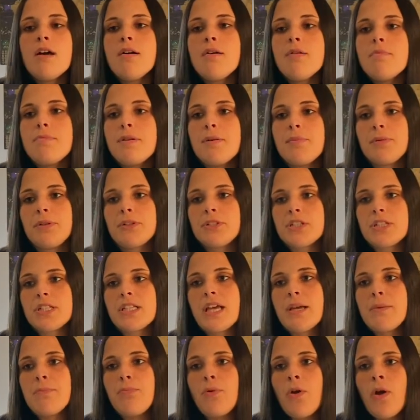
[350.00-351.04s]
people just
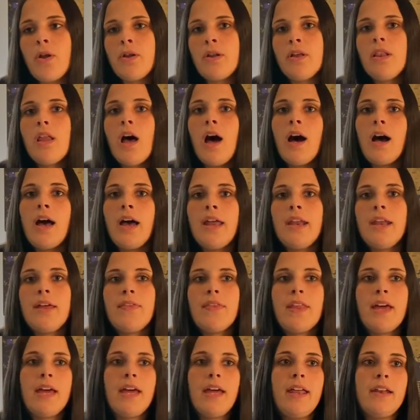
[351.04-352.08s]
like burn a lot, and
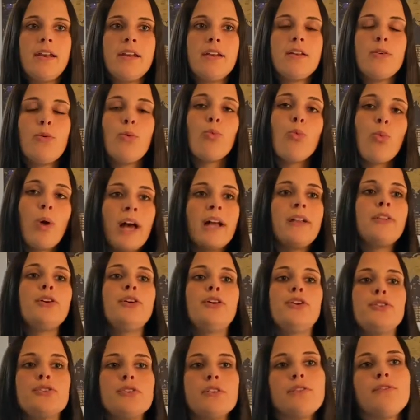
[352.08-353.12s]
then while you're
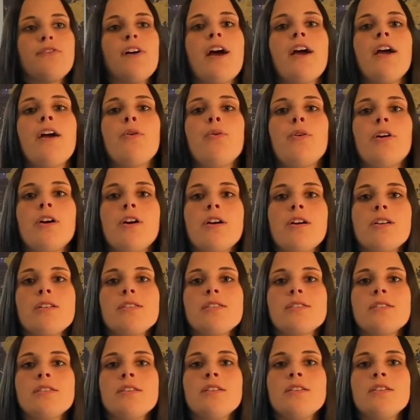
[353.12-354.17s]
doing
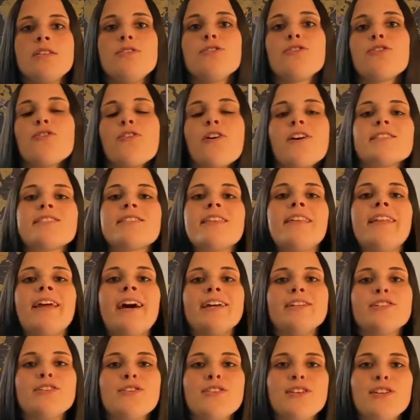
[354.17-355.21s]
fireworks, you cross the line
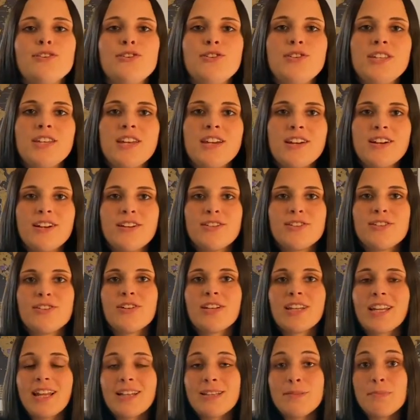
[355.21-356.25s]
to the new year, so
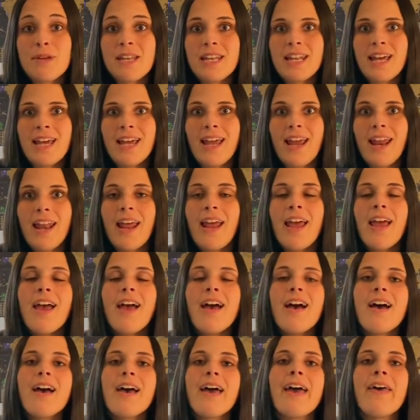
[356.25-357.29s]
it gets midnight,
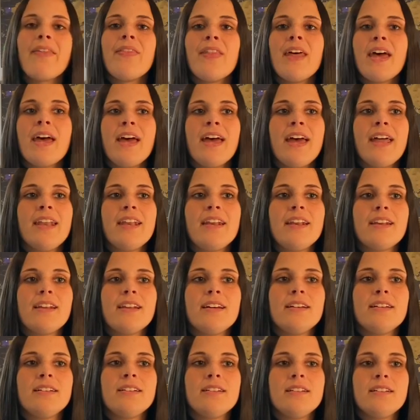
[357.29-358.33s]
and then
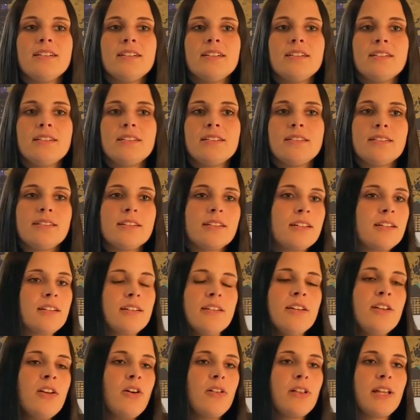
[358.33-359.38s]

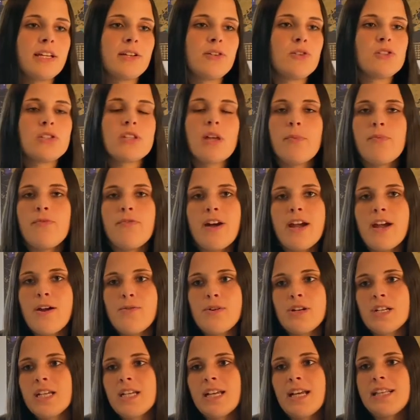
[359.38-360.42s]
like you stop
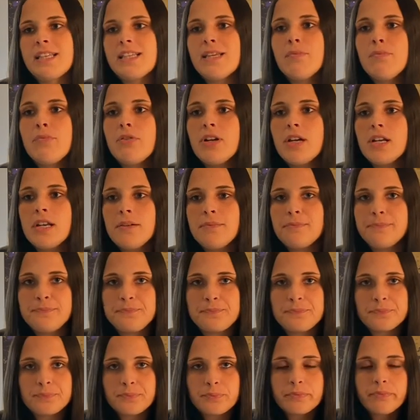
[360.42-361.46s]
fireworking at some point
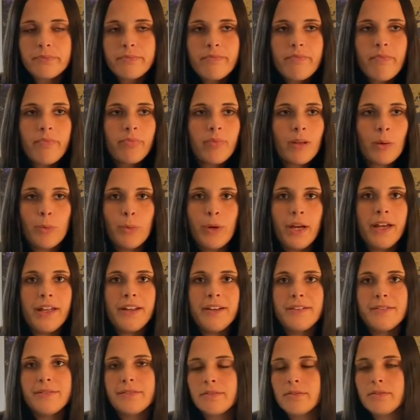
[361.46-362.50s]
when,